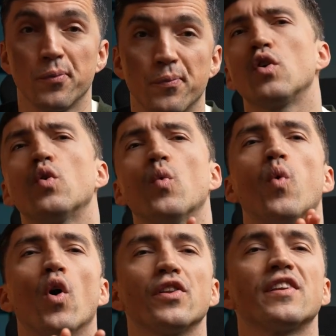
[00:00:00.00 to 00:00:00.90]
You
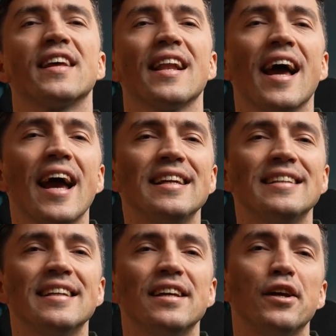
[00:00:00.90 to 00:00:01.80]
won't sell
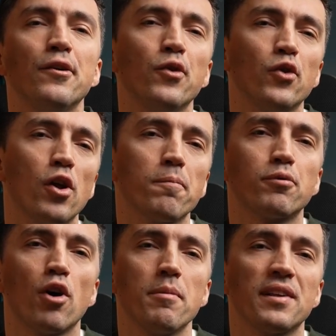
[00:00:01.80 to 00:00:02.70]
anything if you don't
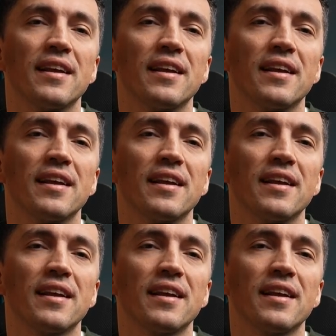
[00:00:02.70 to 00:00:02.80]
promise